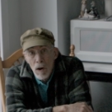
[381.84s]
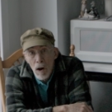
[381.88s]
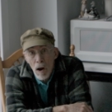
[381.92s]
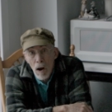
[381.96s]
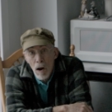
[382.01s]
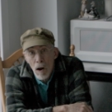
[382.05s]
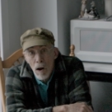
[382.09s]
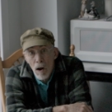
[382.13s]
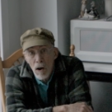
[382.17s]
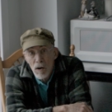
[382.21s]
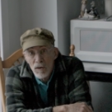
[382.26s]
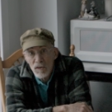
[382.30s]

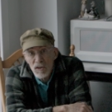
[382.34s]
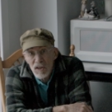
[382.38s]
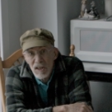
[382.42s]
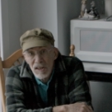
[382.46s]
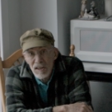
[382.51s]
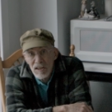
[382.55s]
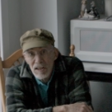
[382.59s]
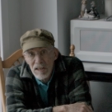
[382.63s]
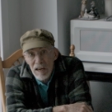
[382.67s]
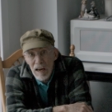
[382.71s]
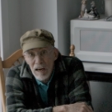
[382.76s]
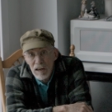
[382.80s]

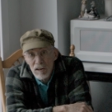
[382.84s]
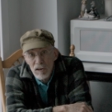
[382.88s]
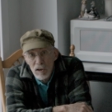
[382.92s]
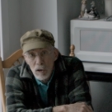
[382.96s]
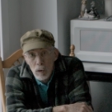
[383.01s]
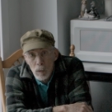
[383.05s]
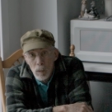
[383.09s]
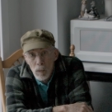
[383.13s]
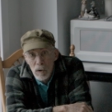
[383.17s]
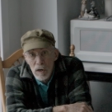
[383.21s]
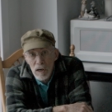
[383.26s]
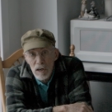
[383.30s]
68
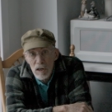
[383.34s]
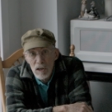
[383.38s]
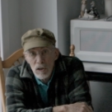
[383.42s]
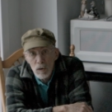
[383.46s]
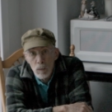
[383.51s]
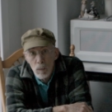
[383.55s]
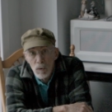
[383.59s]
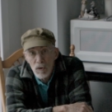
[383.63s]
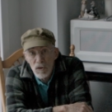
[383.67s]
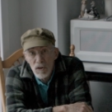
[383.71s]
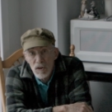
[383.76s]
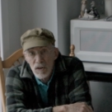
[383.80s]

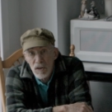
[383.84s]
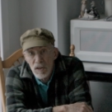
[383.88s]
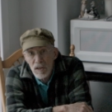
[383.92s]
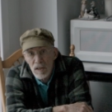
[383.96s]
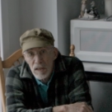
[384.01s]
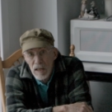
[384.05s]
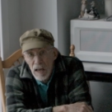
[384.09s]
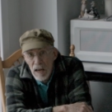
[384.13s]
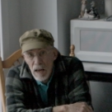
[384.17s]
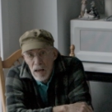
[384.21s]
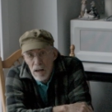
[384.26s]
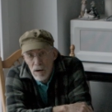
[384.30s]
degrees was the
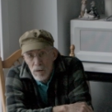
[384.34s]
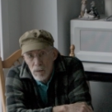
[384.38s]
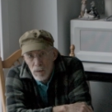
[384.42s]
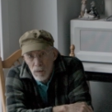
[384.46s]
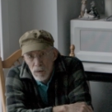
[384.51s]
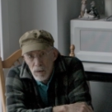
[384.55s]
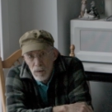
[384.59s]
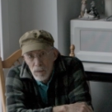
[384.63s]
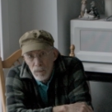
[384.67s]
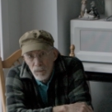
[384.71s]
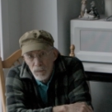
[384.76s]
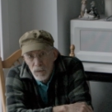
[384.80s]

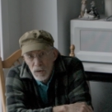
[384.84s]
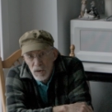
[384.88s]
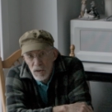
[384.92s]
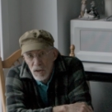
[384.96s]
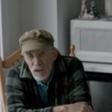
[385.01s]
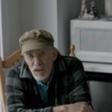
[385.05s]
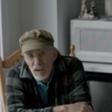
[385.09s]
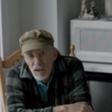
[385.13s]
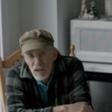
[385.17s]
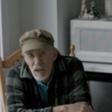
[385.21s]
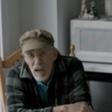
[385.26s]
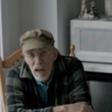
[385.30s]
standard,
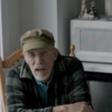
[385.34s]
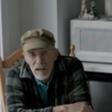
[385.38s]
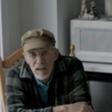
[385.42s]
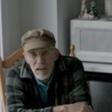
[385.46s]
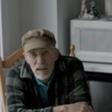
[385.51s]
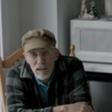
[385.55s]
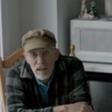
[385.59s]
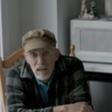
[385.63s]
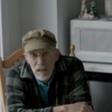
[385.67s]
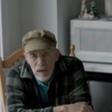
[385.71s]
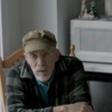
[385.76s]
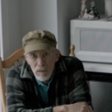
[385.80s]
68
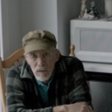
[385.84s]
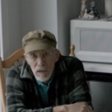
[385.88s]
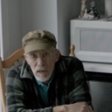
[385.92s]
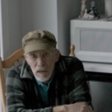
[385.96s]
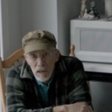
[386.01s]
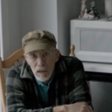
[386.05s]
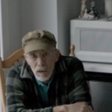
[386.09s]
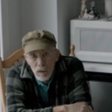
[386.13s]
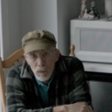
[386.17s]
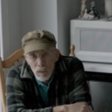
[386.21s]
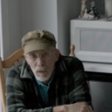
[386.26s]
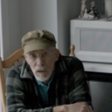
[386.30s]
to 70
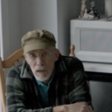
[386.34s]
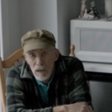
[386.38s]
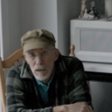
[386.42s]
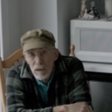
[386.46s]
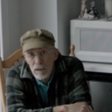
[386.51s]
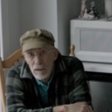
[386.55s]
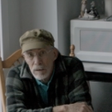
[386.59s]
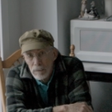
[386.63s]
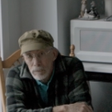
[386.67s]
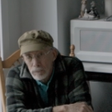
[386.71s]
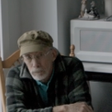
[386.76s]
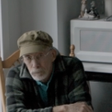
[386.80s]

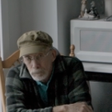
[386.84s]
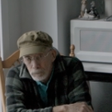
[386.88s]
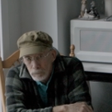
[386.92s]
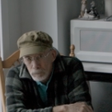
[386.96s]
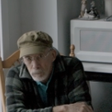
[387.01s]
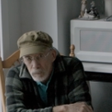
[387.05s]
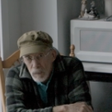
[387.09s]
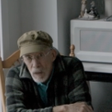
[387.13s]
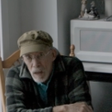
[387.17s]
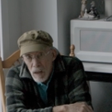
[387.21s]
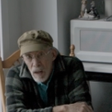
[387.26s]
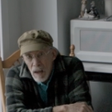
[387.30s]
degrees,
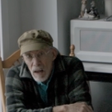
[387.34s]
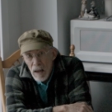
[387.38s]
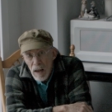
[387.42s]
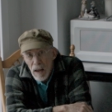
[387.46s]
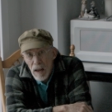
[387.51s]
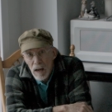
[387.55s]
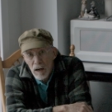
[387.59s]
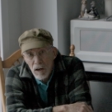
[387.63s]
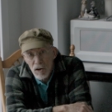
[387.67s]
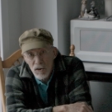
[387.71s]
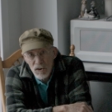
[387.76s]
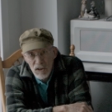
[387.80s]

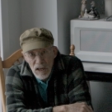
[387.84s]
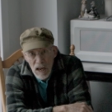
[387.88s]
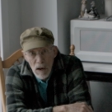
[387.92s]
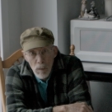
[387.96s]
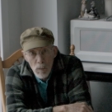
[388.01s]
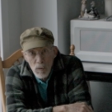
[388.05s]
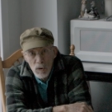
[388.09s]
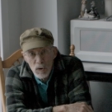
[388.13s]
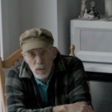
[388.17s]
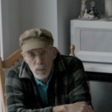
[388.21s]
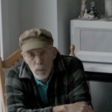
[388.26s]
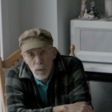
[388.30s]
because
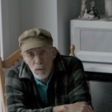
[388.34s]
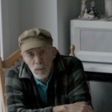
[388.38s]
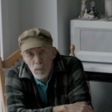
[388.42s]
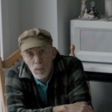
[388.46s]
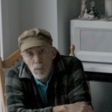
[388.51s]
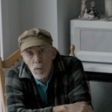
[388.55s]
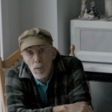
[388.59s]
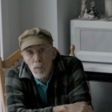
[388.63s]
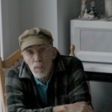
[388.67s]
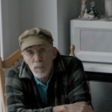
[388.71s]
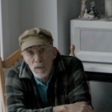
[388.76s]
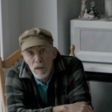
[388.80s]
that was what
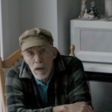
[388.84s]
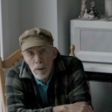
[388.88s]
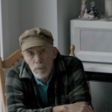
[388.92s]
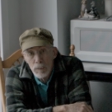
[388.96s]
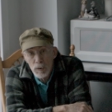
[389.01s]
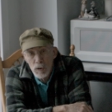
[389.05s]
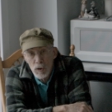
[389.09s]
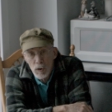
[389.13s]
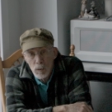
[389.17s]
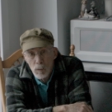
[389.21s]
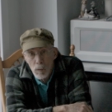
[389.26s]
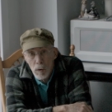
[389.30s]
room
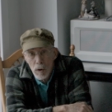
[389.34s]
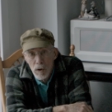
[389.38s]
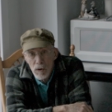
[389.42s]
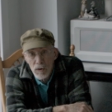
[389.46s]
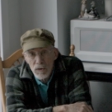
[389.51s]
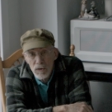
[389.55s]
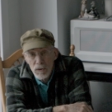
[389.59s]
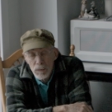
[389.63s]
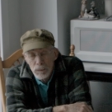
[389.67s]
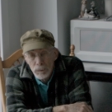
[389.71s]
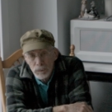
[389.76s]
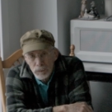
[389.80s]
temperature
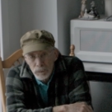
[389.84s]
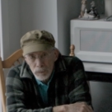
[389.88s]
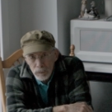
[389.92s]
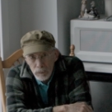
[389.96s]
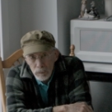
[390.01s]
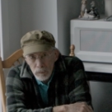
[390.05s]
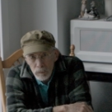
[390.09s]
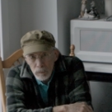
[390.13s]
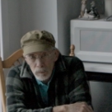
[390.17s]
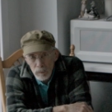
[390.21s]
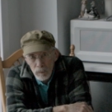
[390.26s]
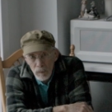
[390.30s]
was.
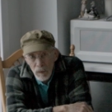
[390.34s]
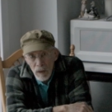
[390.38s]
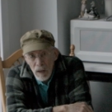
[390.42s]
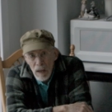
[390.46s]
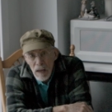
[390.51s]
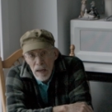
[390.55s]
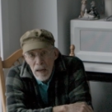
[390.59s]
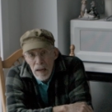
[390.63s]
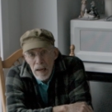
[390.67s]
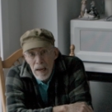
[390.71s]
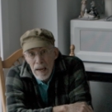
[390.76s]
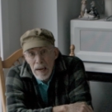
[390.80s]

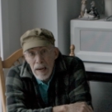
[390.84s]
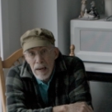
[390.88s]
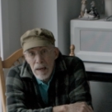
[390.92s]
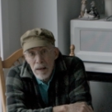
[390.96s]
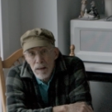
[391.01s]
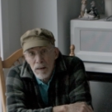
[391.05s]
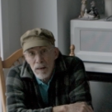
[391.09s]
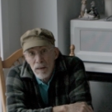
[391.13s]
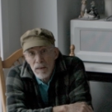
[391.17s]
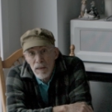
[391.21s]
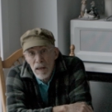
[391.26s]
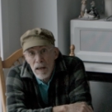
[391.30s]

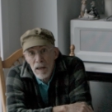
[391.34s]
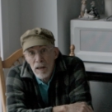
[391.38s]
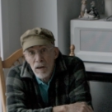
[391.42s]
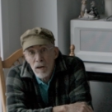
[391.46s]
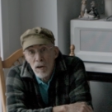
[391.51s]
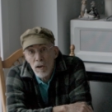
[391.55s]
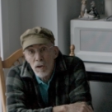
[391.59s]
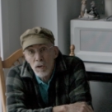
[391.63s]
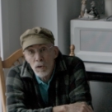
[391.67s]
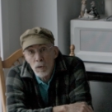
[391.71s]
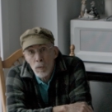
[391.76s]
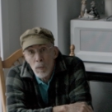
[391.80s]
And
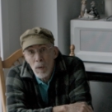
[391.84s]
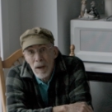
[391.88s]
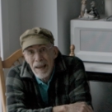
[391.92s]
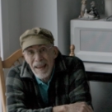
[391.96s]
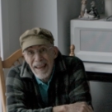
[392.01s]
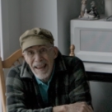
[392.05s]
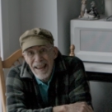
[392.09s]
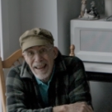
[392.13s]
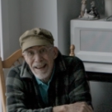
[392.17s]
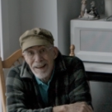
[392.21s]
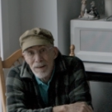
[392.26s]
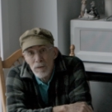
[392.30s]
then you
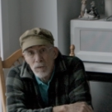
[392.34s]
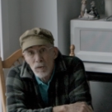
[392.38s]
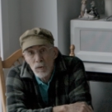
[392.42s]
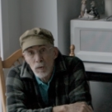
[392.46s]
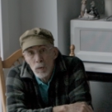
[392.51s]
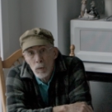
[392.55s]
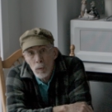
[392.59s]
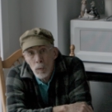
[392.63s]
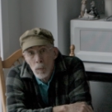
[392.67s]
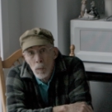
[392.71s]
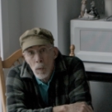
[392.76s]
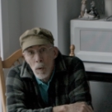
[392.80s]
had
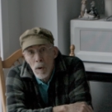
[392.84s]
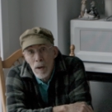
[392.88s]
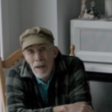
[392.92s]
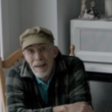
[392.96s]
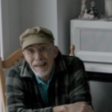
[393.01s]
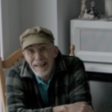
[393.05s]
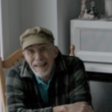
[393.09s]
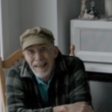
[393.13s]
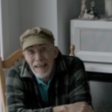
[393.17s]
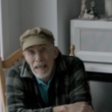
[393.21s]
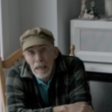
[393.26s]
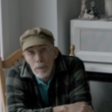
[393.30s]
to
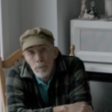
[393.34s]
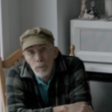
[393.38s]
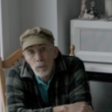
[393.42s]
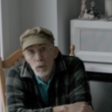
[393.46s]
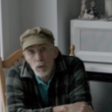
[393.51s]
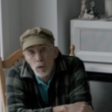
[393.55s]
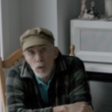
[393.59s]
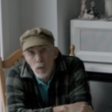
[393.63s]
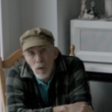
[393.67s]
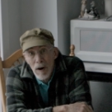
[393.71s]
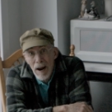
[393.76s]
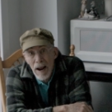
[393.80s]

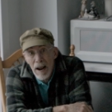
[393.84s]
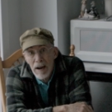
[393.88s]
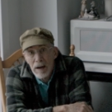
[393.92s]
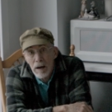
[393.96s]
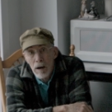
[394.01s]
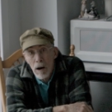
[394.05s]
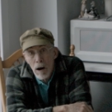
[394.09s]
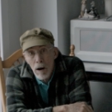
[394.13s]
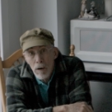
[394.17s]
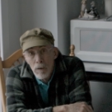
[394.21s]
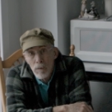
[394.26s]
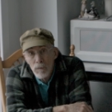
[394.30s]
keep
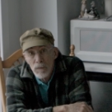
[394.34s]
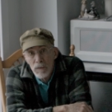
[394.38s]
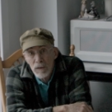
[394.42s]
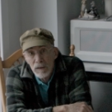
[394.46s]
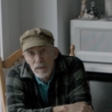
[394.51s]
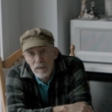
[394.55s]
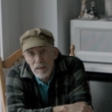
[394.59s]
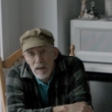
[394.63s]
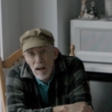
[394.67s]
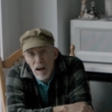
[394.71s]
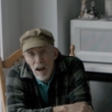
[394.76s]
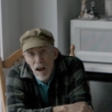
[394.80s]
track of the
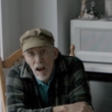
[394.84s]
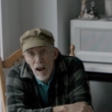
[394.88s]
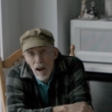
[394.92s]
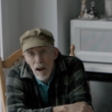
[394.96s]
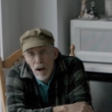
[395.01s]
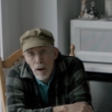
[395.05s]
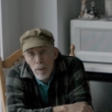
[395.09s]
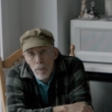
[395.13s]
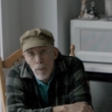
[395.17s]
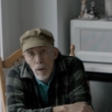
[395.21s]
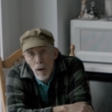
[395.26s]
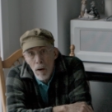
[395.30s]

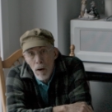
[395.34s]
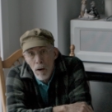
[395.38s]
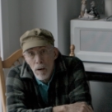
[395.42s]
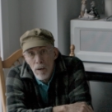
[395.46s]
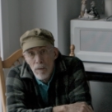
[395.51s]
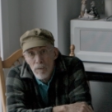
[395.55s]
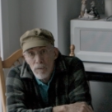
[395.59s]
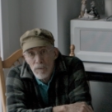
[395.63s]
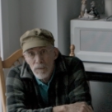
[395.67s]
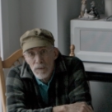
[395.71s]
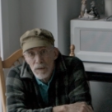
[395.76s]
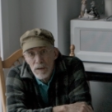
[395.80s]
time
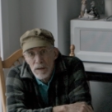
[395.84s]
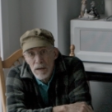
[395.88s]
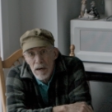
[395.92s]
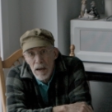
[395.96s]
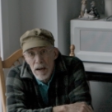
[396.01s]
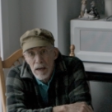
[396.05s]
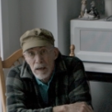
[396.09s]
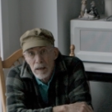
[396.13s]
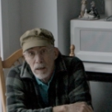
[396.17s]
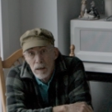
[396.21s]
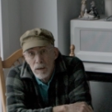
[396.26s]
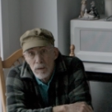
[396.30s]
of the
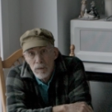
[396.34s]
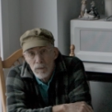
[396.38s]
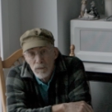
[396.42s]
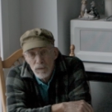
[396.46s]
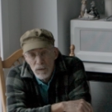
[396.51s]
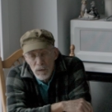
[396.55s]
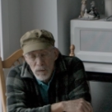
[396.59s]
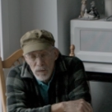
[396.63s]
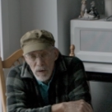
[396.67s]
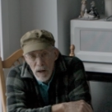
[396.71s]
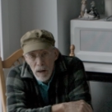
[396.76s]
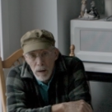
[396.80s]
negative
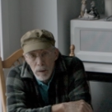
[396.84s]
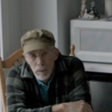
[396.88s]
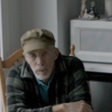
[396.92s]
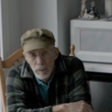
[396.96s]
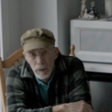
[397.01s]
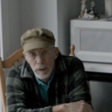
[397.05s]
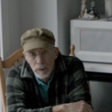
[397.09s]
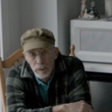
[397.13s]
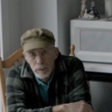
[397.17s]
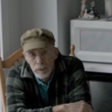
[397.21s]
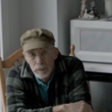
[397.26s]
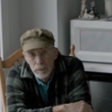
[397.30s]

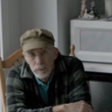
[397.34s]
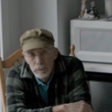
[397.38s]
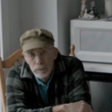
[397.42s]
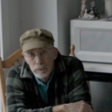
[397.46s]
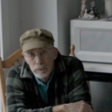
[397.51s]
development.